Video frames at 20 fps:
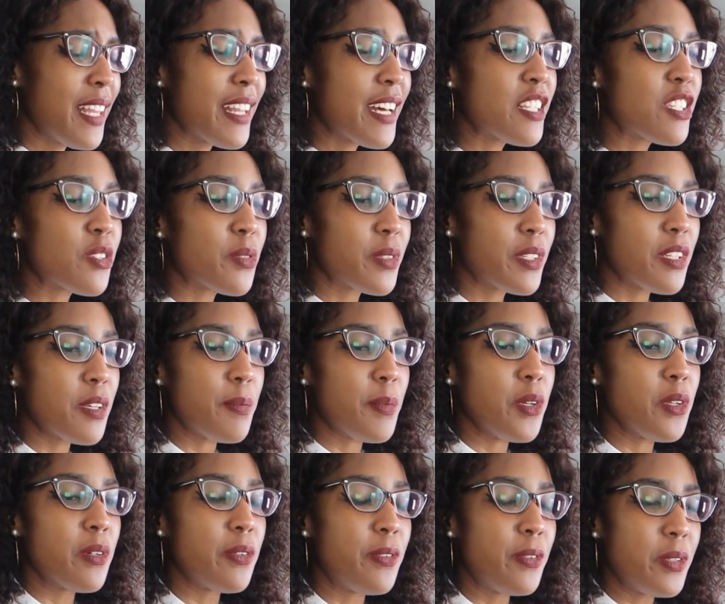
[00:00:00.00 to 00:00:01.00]
that's really
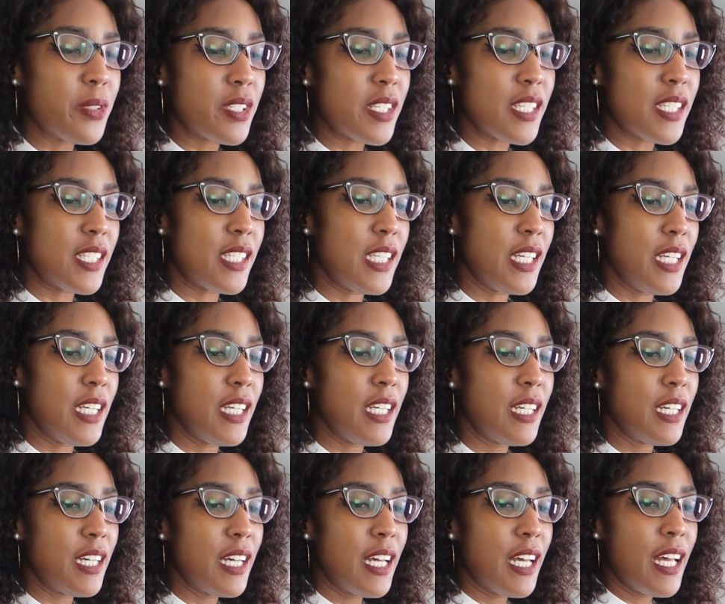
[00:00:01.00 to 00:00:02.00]
beautiful to
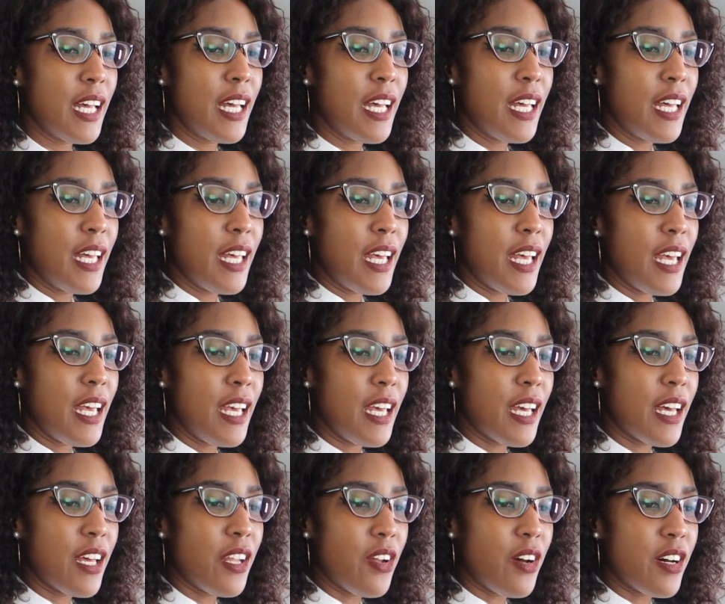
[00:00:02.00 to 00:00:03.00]
see.
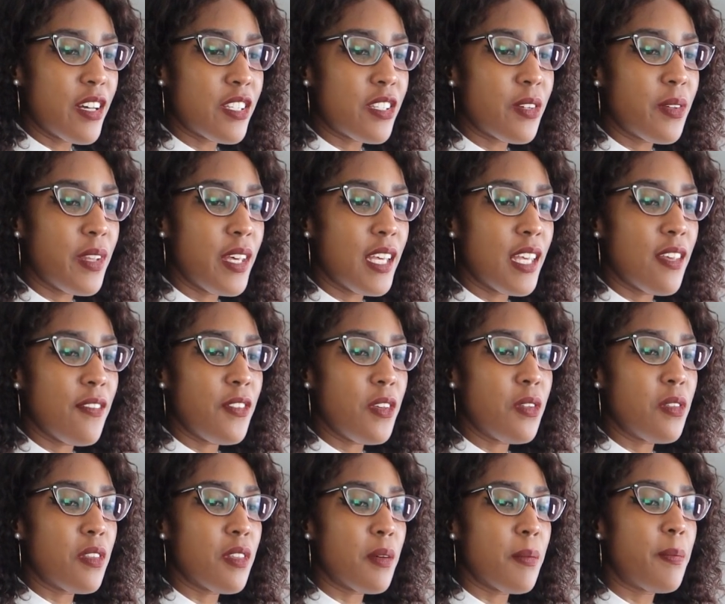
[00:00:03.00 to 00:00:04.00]
And also they give
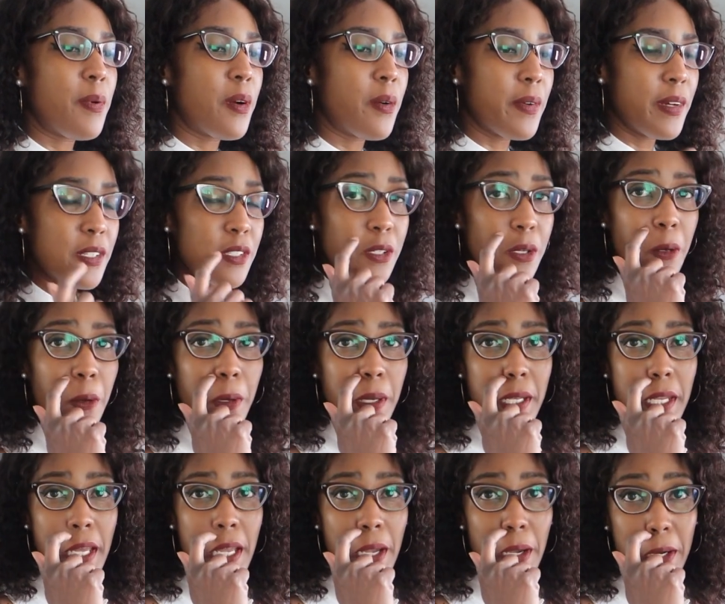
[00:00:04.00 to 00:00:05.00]
you the parental
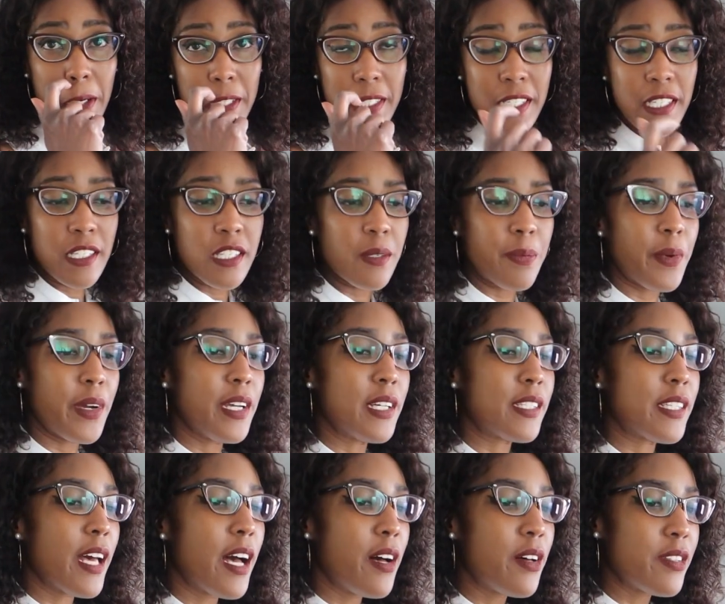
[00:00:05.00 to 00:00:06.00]
inheritance
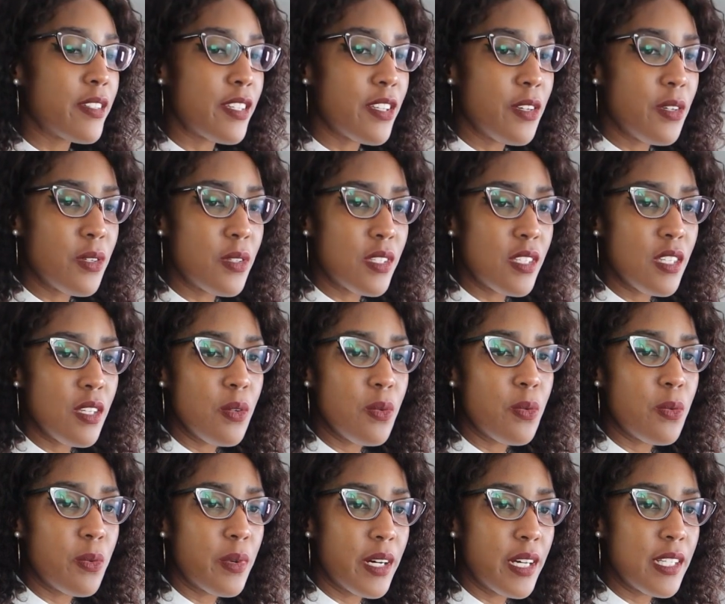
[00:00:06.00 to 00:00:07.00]
breakdown, so you see
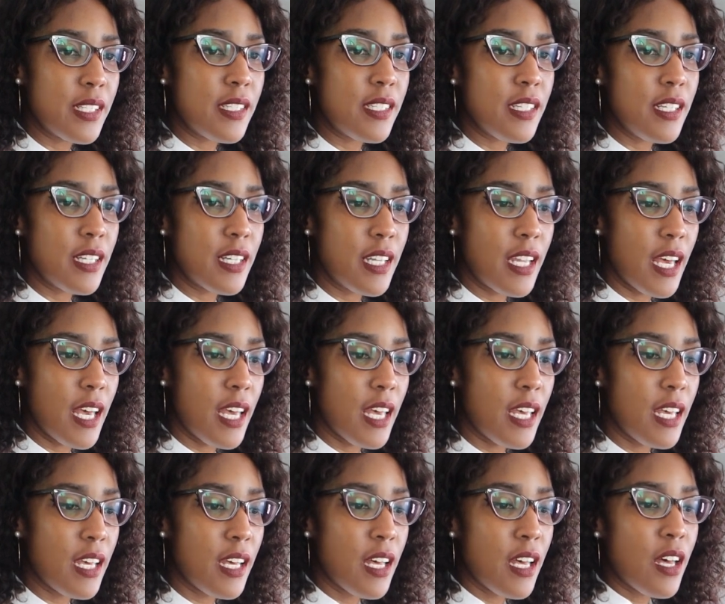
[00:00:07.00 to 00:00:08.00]
what
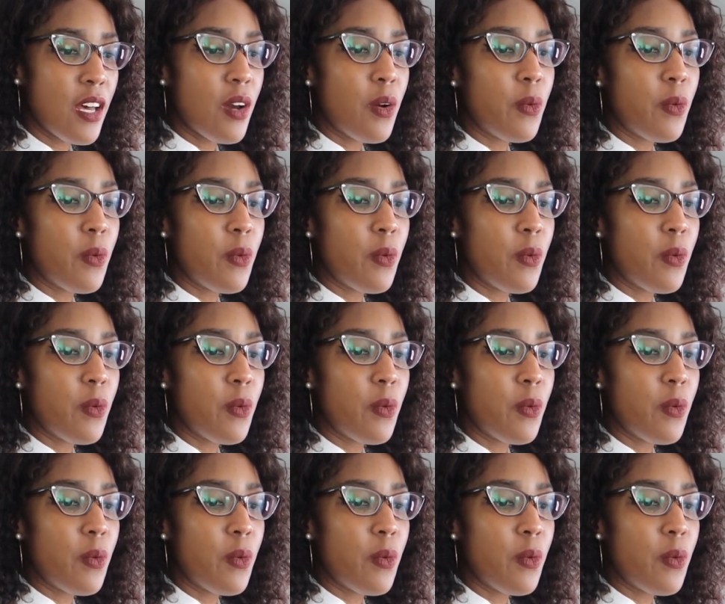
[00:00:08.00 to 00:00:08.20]
DNA,